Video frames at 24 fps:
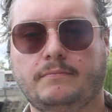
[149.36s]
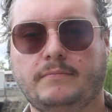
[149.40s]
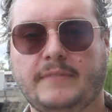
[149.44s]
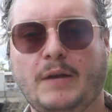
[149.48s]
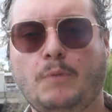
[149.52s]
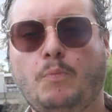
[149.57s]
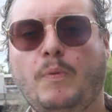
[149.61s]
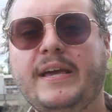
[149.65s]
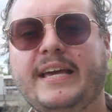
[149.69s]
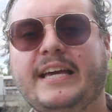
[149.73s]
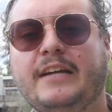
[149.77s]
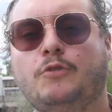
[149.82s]

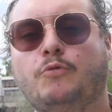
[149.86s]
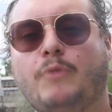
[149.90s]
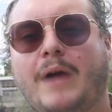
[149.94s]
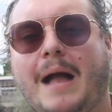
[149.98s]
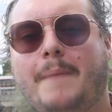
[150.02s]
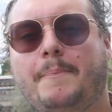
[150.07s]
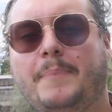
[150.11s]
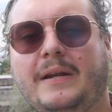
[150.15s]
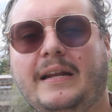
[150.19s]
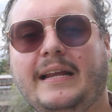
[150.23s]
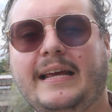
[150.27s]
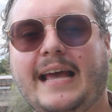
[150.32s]
It weakened
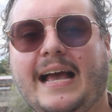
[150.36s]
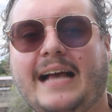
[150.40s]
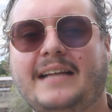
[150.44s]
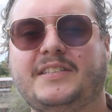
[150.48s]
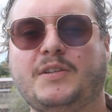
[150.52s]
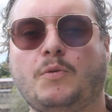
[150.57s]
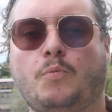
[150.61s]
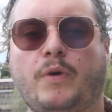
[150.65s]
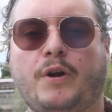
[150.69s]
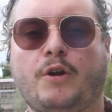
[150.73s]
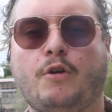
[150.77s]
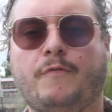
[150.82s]
rapidly as
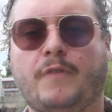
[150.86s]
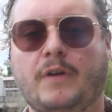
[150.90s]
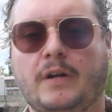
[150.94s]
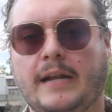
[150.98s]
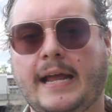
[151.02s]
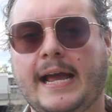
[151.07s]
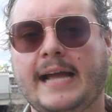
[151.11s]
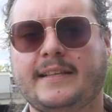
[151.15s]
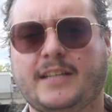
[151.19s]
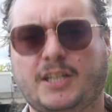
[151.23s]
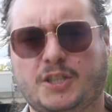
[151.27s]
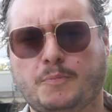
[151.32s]
it went over
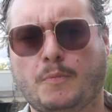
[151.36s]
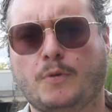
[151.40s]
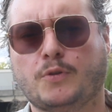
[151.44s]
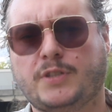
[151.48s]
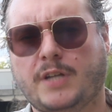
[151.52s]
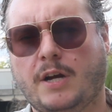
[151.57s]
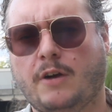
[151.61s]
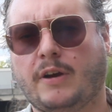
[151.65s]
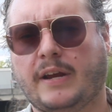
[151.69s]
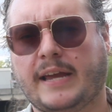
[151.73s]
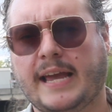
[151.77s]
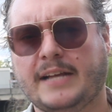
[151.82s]
land, as most
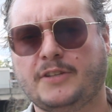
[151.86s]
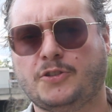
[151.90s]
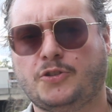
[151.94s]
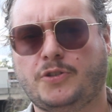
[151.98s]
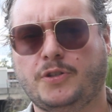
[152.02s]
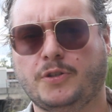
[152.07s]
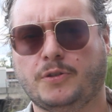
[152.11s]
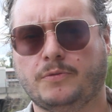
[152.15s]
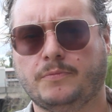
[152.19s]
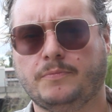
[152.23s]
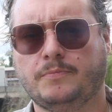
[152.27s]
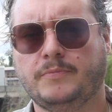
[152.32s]
hurricanes
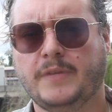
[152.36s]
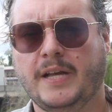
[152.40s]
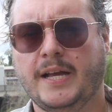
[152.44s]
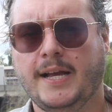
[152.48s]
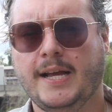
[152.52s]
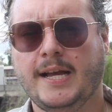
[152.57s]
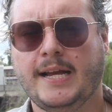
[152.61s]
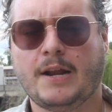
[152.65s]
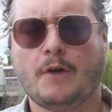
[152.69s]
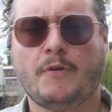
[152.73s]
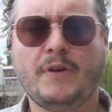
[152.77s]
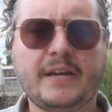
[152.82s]
do.
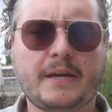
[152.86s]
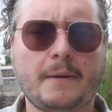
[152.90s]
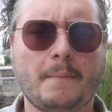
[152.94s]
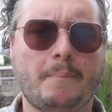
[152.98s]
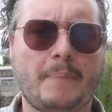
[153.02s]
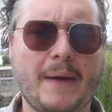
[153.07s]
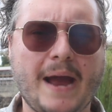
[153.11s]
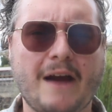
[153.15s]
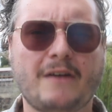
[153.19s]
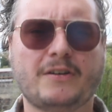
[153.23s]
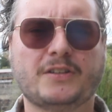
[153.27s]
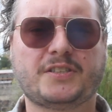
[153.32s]
Now, in
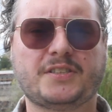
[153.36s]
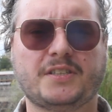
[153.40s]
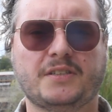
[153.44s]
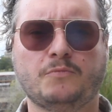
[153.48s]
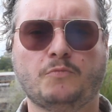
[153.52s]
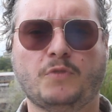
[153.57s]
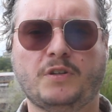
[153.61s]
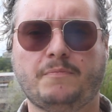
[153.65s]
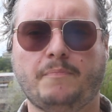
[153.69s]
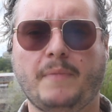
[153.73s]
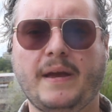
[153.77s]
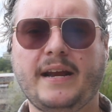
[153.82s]

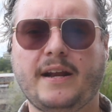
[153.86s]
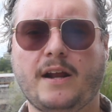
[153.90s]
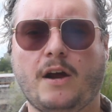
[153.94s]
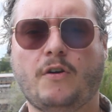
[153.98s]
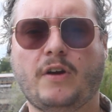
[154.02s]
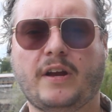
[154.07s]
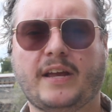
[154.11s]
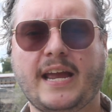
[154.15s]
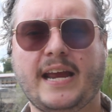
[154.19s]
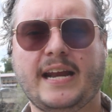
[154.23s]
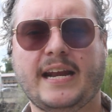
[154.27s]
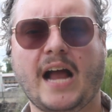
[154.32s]
comparison, what made
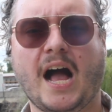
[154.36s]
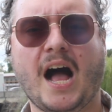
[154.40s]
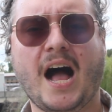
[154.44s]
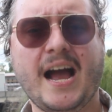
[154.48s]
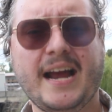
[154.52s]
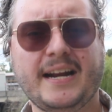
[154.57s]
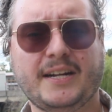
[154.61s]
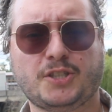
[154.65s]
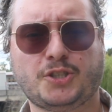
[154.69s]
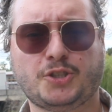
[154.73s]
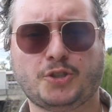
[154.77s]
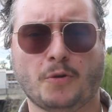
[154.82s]
Hurricane
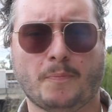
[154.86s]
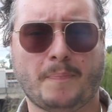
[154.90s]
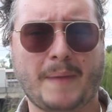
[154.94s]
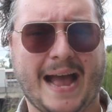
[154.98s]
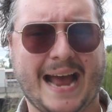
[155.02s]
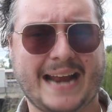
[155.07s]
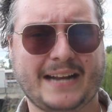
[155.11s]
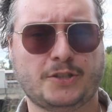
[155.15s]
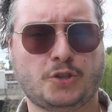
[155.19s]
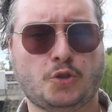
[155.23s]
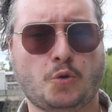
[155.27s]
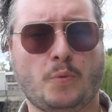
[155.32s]
Ida so
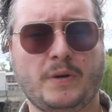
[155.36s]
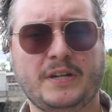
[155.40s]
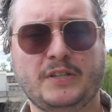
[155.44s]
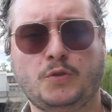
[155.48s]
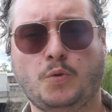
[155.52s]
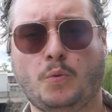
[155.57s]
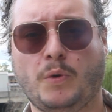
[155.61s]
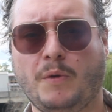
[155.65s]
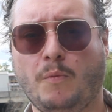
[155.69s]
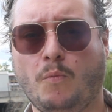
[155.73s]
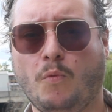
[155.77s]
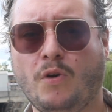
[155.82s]
bad in
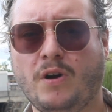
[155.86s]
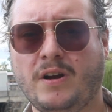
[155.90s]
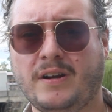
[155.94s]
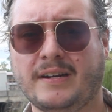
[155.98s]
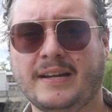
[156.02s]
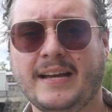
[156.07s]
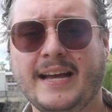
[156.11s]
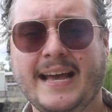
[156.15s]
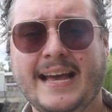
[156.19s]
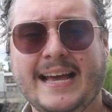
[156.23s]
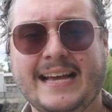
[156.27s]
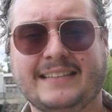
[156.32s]

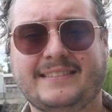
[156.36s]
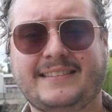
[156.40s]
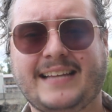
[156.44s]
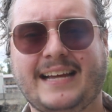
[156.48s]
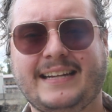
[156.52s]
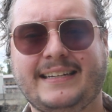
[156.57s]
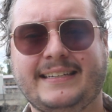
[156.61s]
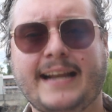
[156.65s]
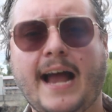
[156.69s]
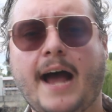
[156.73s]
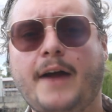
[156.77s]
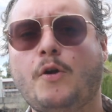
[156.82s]
2021 is
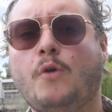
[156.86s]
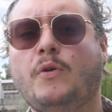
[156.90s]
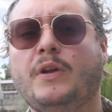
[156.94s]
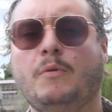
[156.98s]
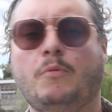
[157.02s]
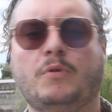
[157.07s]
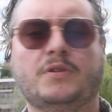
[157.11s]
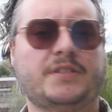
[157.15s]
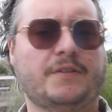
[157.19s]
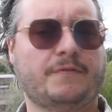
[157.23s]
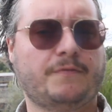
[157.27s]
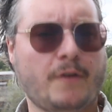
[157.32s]
that not only
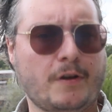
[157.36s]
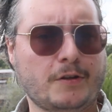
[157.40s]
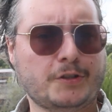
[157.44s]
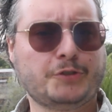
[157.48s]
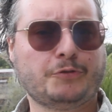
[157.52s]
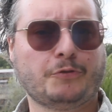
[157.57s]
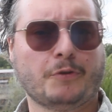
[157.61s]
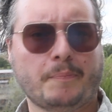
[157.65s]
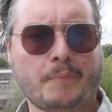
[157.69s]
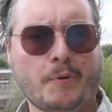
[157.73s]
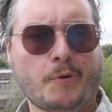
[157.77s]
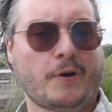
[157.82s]
was it
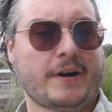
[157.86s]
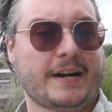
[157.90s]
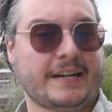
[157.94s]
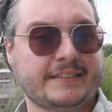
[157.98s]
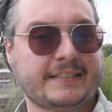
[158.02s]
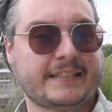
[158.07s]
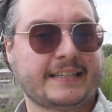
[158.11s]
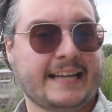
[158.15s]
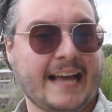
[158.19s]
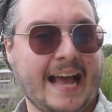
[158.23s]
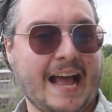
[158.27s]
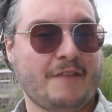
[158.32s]
falsely reported
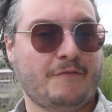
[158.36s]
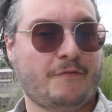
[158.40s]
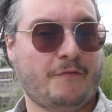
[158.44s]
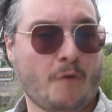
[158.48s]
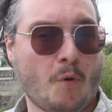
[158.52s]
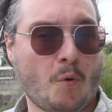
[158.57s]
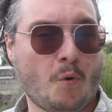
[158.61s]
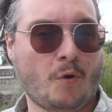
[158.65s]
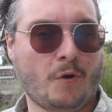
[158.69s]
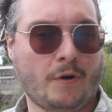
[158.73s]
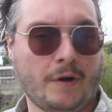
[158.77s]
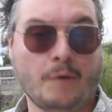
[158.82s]
as a Cat
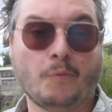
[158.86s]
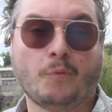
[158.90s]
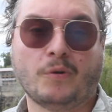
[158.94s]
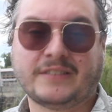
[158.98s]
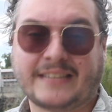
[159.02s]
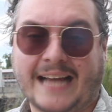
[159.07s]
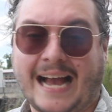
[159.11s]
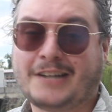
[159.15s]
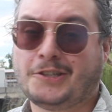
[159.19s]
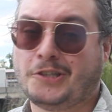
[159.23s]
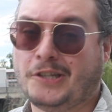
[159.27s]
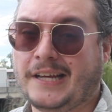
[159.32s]
4, it
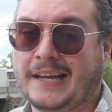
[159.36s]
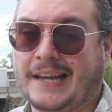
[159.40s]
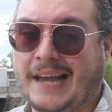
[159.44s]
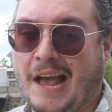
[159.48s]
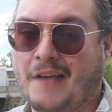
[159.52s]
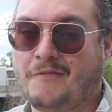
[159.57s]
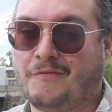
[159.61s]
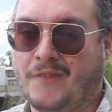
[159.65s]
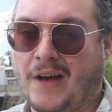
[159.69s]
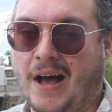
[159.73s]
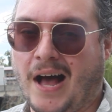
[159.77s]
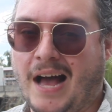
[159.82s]
was actually a
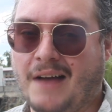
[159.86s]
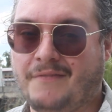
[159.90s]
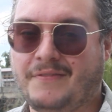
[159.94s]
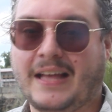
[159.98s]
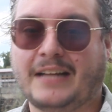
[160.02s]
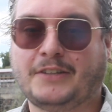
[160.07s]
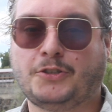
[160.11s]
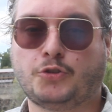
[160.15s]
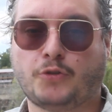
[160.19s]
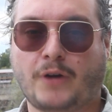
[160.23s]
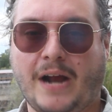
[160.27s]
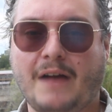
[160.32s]
Cat 5
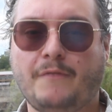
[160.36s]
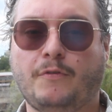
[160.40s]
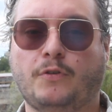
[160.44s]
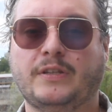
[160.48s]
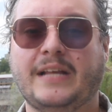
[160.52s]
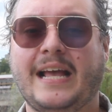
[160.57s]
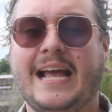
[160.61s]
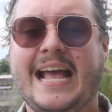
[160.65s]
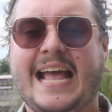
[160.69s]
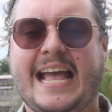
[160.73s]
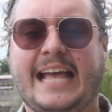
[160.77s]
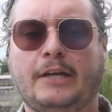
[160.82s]
that traveled
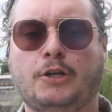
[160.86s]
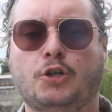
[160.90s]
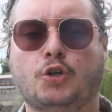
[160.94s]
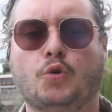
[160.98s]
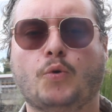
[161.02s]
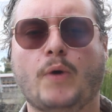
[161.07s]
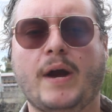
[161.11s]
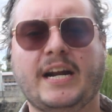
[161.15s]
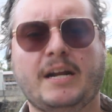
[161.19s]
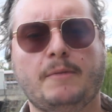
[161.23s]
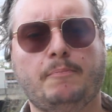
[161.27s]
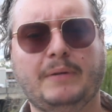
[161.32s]

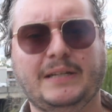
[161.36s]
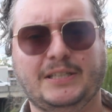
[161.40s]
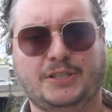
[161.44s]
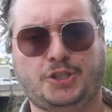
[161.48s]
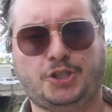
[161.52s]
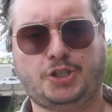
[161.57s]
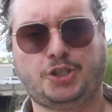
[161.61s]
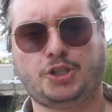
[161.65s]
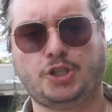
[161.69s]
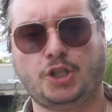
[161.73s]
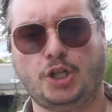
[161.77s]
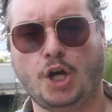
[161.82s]
incredibly
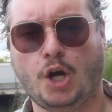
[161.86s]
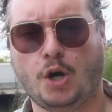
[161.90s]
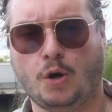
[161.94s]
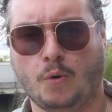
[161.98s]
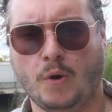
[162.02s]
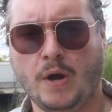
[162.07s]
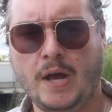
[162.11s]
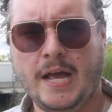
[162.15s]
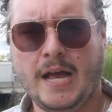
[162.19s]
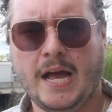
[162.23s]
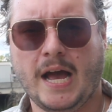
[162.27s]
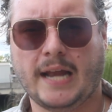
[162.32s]

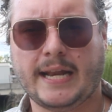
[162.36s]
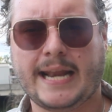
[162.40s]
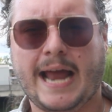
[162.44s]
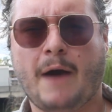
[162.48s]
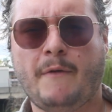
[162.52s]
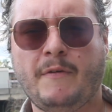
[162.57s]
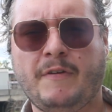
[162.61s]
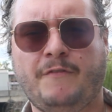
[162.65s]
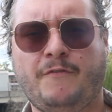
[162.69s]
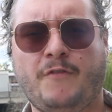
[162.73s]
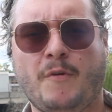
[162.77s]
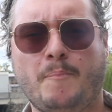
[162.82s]
slow,
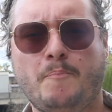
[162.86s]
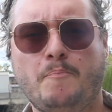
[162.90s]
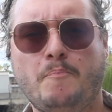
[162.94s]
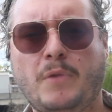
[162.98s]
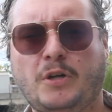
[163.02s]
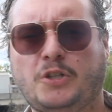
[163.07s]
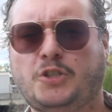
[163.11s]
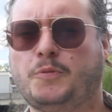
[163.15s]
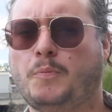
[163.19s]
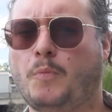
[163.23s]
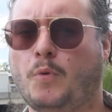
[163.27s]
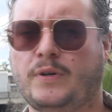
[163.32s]
allowing for
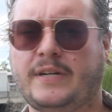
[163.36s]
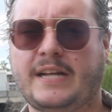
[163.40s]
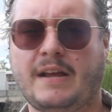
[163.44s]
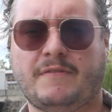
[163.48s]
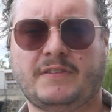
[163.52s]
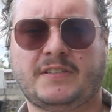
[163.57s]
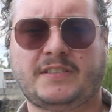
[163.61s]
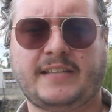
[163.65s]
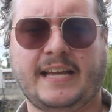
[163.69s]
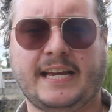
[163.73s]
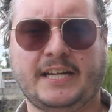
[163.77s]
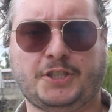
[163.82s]
much more
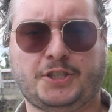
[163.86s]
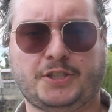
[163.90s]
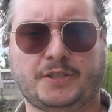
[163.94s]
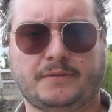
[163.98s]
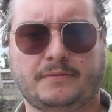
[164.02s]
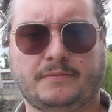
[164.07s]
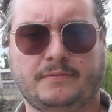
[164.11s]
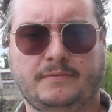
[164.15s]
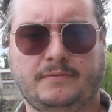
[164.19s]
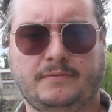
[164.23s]
devastation.